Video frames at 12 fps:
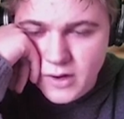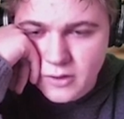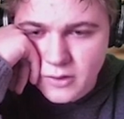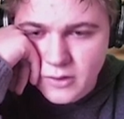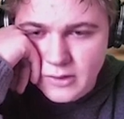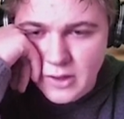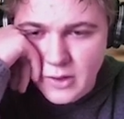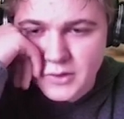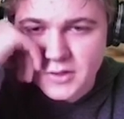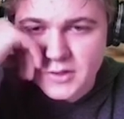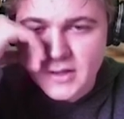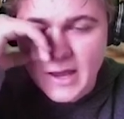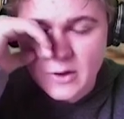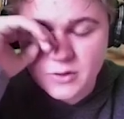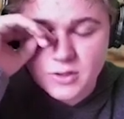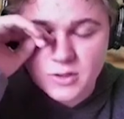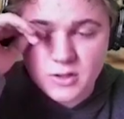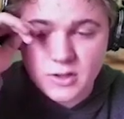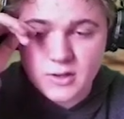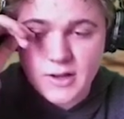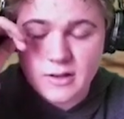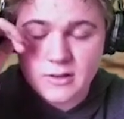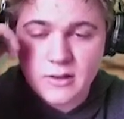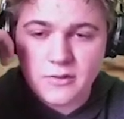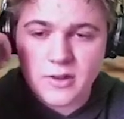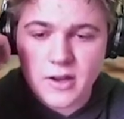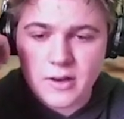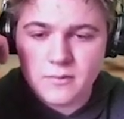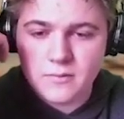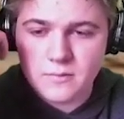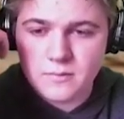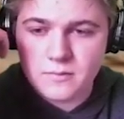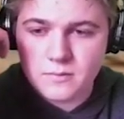Finally, the Lotus is out on Dadlife's side.